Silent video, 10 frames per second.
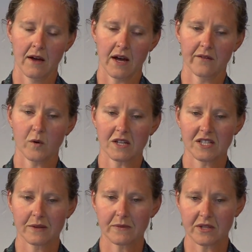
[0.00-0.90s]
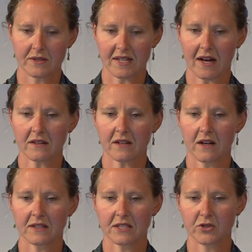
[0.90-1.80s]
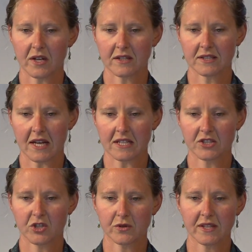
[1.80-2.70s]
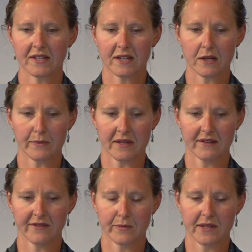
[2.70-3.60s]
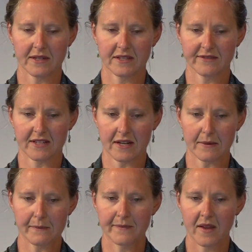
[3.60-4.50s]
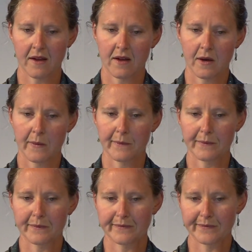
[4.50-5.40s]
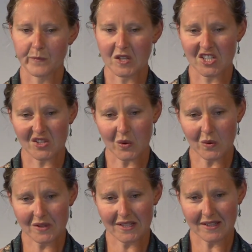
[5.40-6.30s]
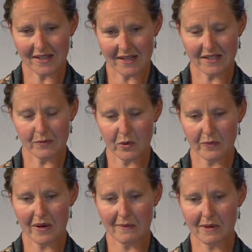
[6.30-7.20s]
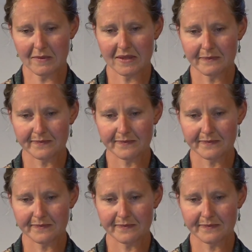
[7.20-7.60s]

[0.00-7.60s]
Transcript: I've watched them turn to alcohol and drugs as chosen therapy for periods of time, which has only led to more problems.